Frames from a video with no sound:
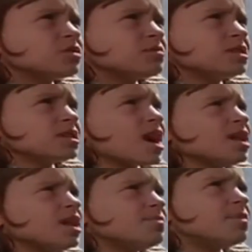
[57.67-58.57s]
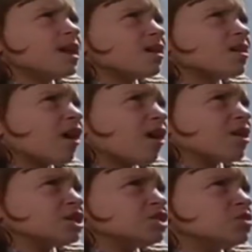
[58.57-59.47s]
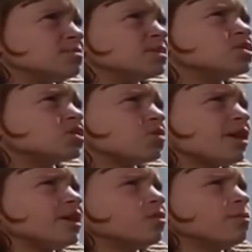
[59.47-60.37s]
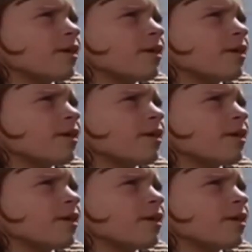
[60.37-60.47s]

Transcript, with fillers: is also subjective. But this movie